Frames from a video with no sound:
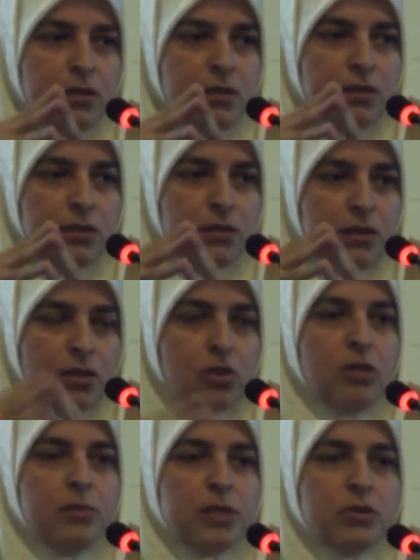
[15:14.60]

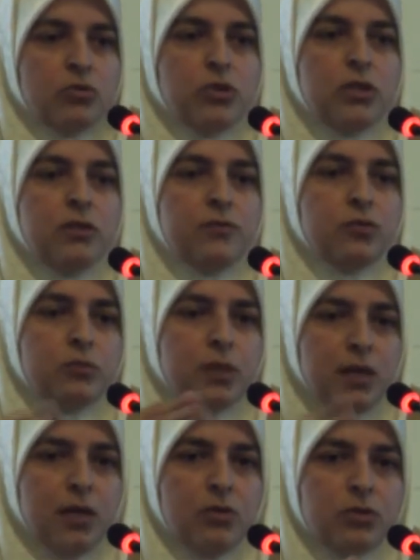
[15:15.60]
economics or informal
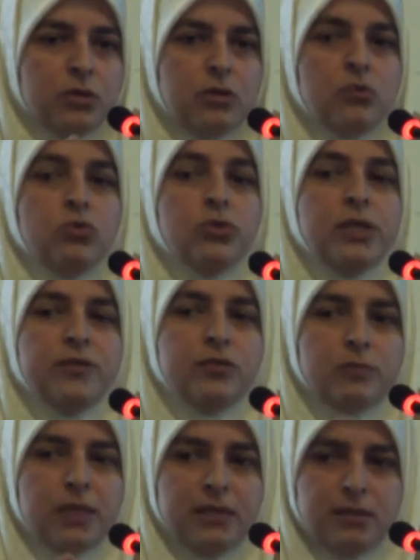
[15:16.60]
housing or
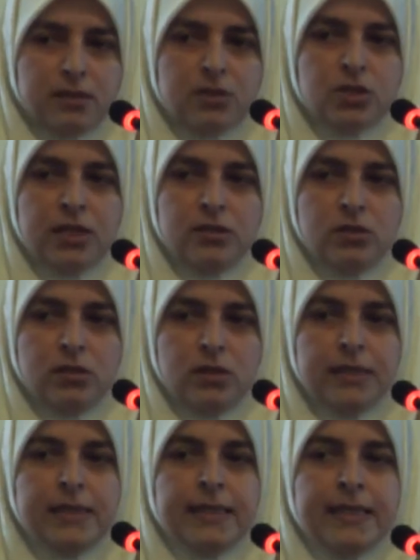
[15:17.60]
informality
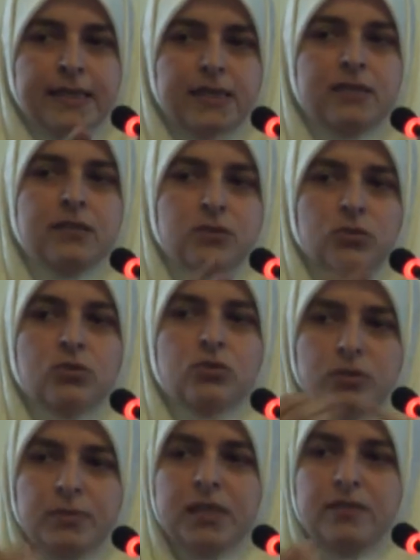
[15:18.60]
generally, this is
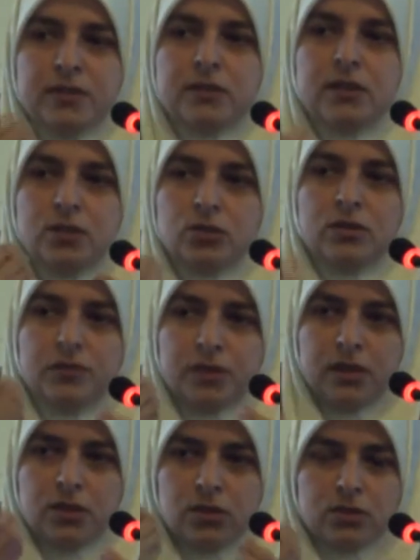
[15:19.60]
also a manifestation of
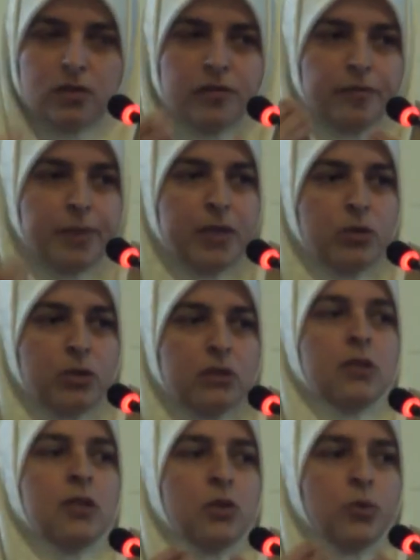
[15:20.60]
relations of power
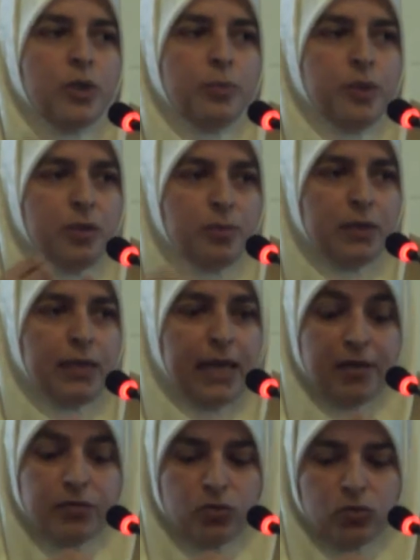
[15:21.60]
where people
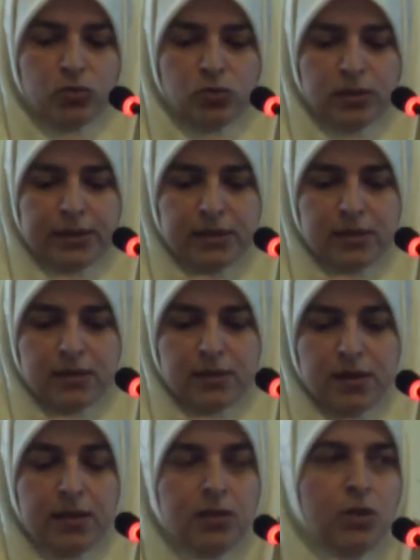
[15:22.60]
have to
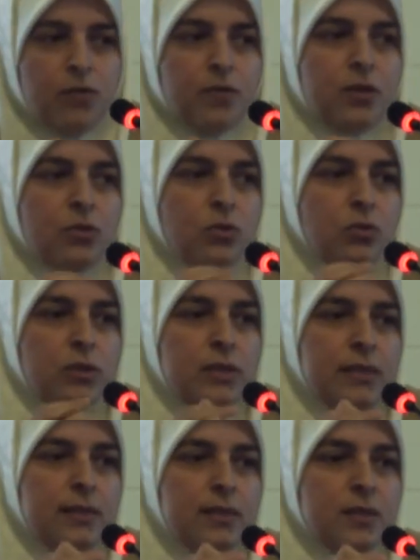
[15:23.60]
think of their own
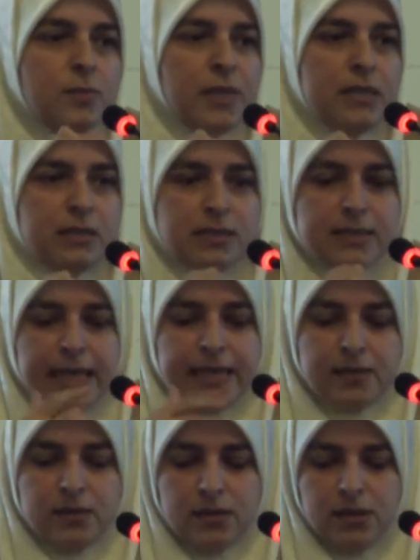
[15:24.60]
spaces
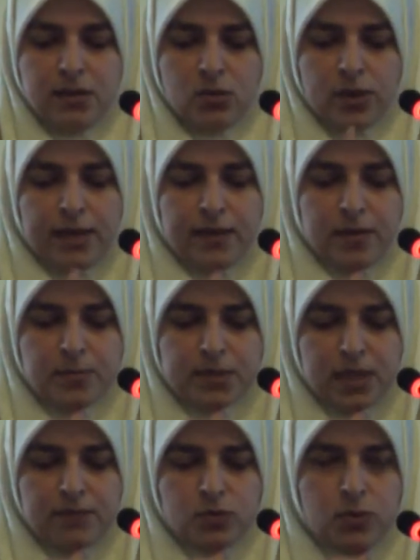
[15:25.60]
and relocate
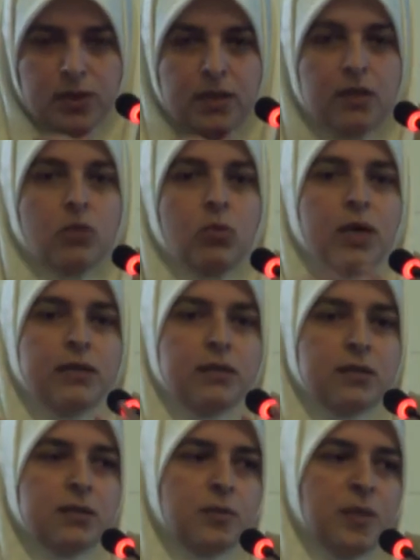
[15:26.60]
themselves within the
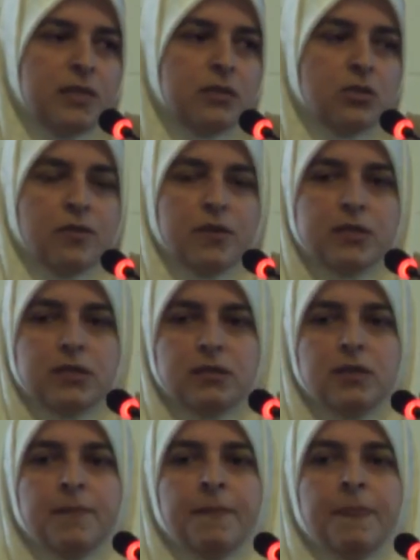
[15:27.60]
wider spaces of the
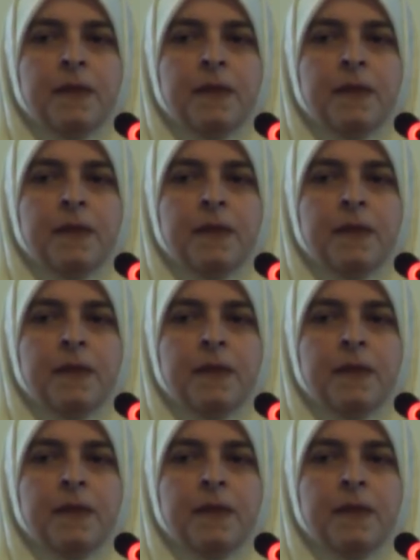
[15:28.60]
city.